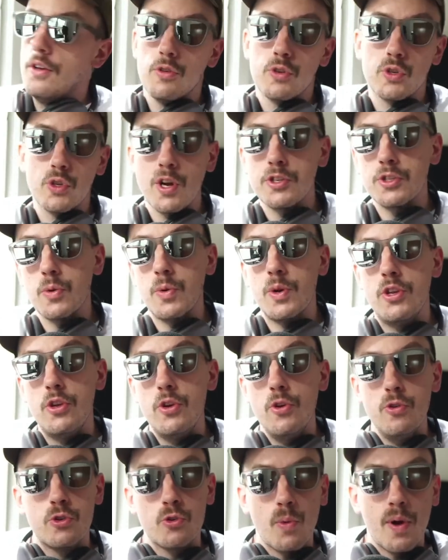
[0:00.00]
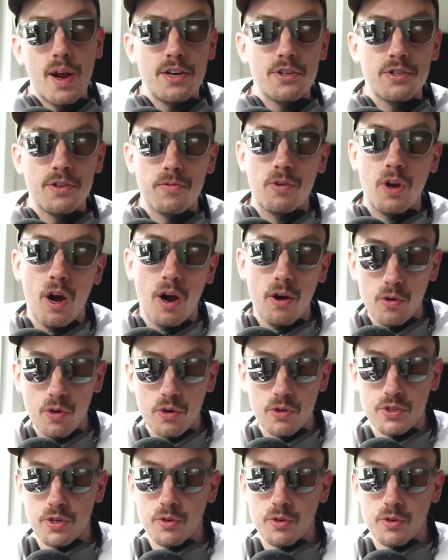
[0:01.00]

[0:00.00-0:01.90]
There's also a huge range of colors